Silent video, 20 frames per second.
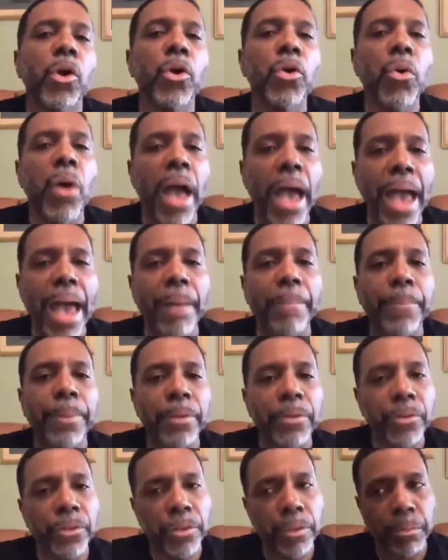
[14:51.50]
who
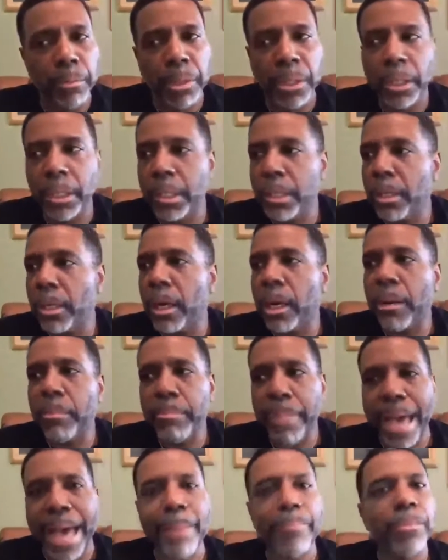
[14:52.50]
happens to be a
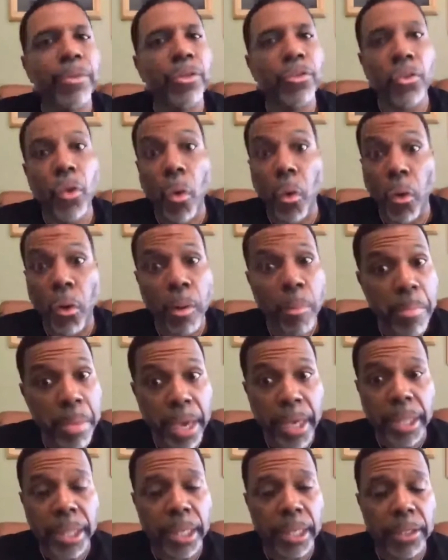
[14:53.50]
Baptist or a
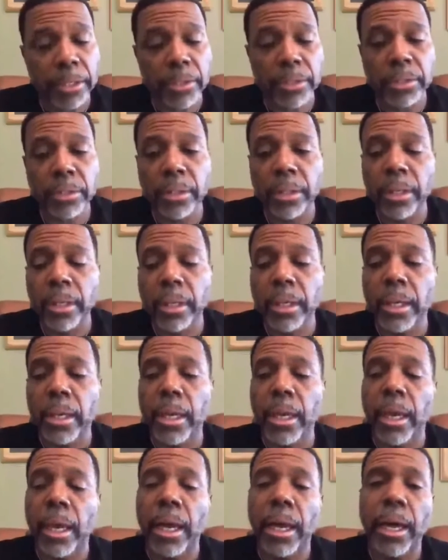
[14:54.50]
Methodist.
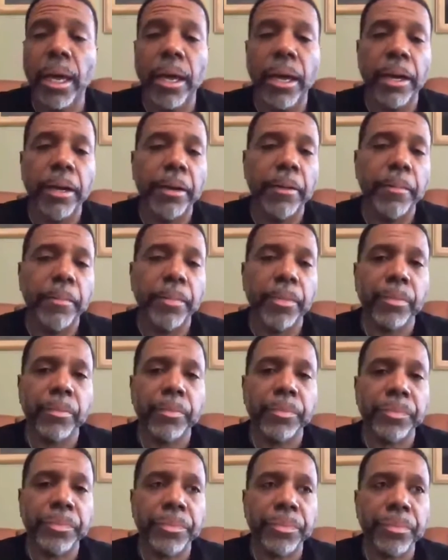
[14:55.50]
Um,
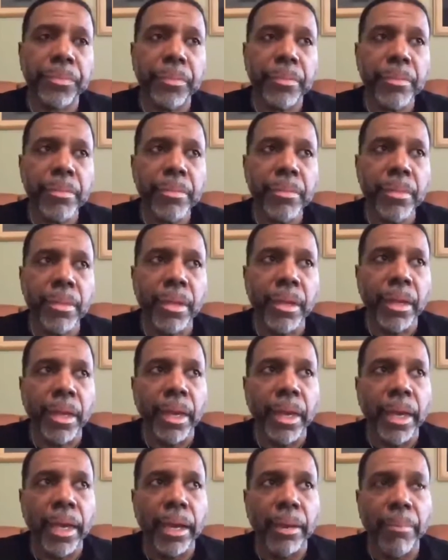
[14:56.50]

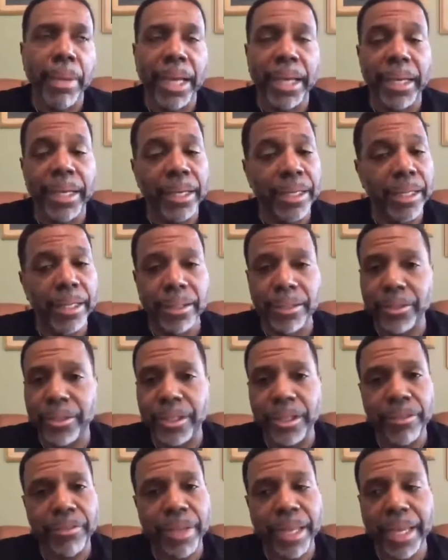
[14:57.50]
and about that other
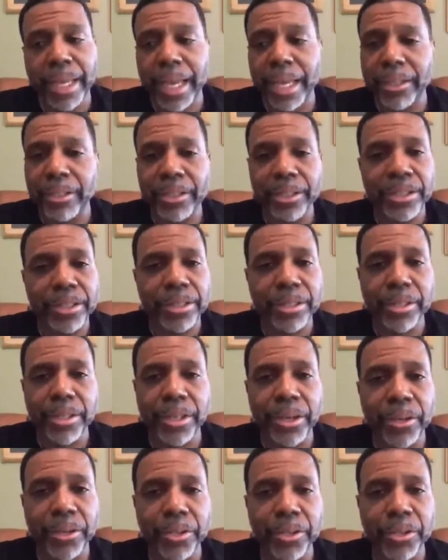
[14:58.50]
stuff, I, just, you
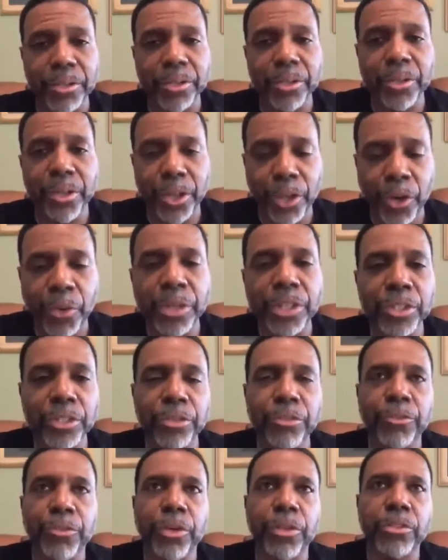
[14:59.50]
know, you, you're a
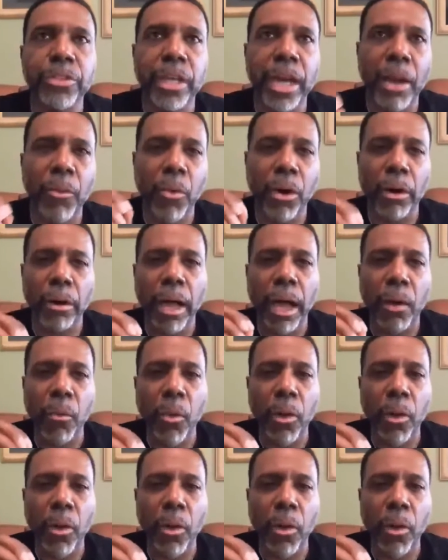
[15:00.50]
Christian first. And I want I